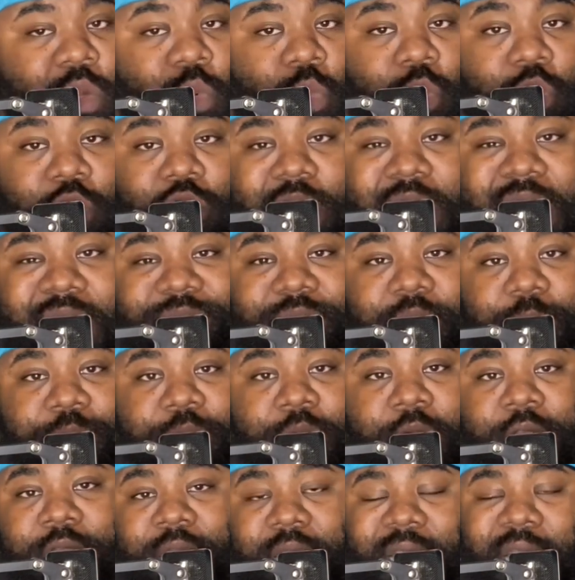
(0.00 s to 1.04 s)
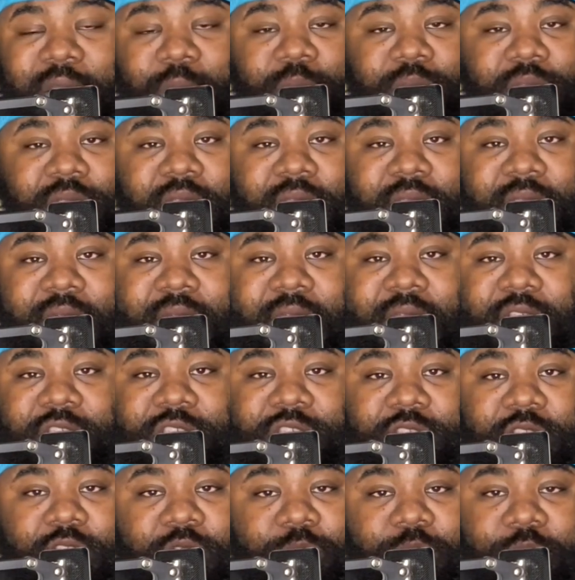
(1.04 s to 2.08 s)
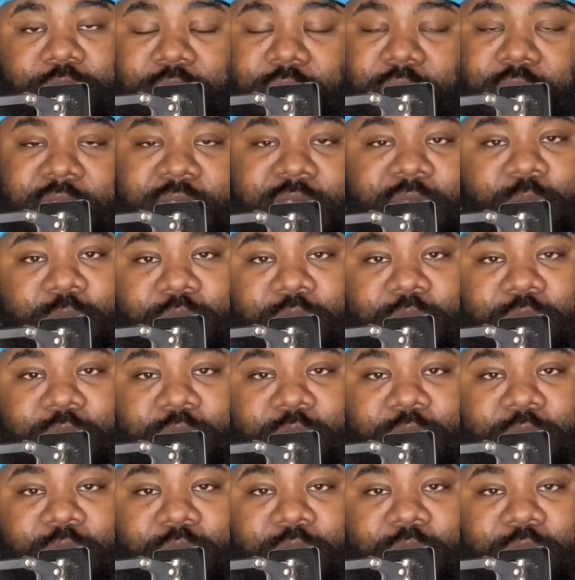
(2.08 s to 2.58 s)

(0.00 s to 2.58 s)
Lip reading: We're going to have a party like we did last year. We're going to eat.